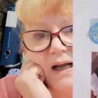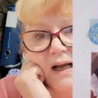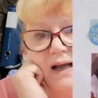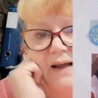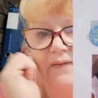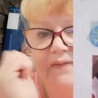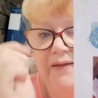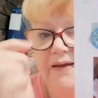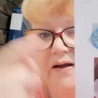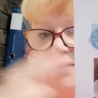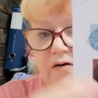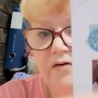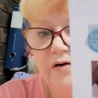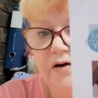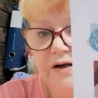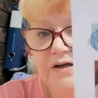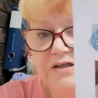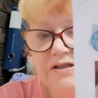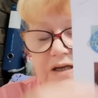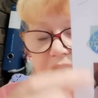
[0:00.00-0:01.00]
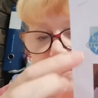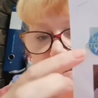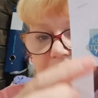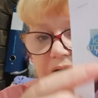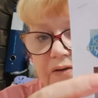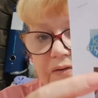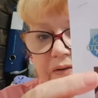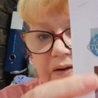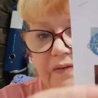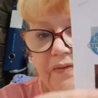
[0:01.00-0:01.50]
and they're crocheted
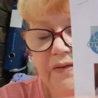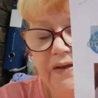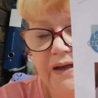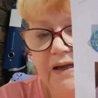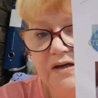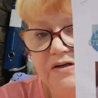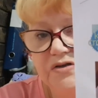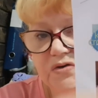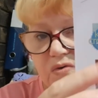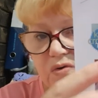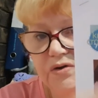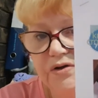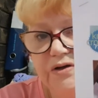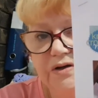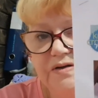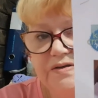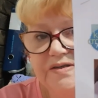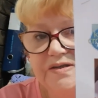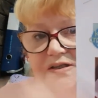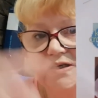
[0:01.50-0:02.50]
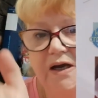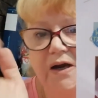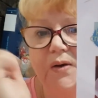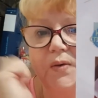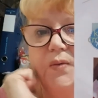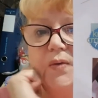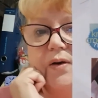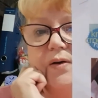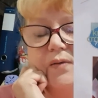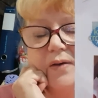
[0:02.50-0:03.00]
around the edge, or you can
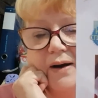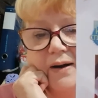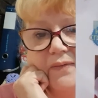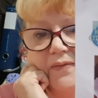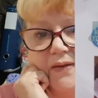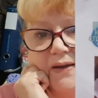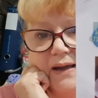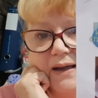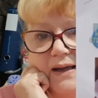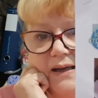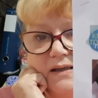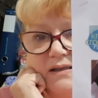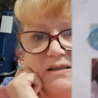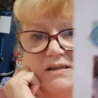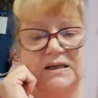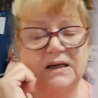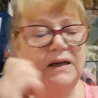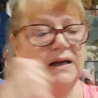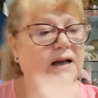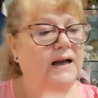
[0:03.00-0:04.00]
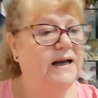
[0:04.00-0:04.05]
sew around the edge.